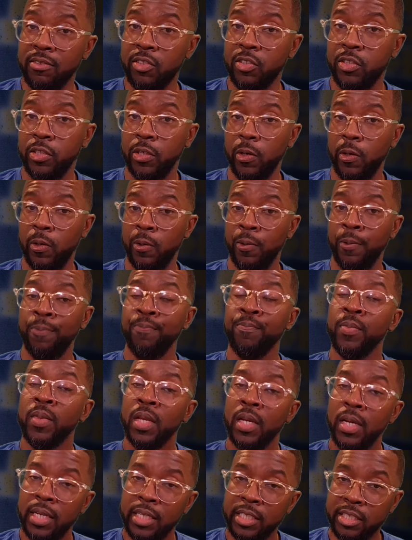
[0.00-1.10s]
So
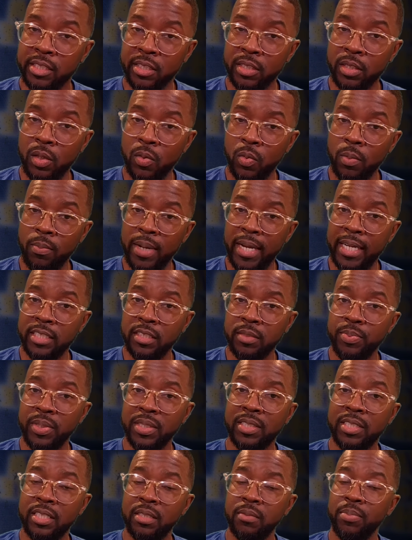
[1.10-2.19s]
it still remains to be
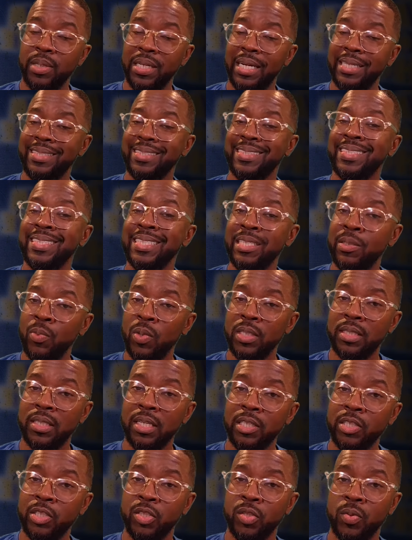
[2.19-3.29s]
seen, but I see what
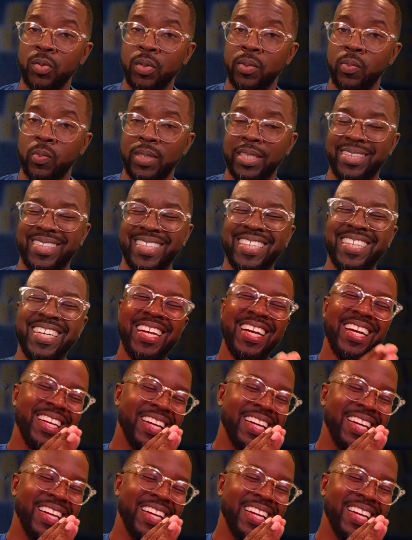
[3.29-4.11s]
they're doing with it.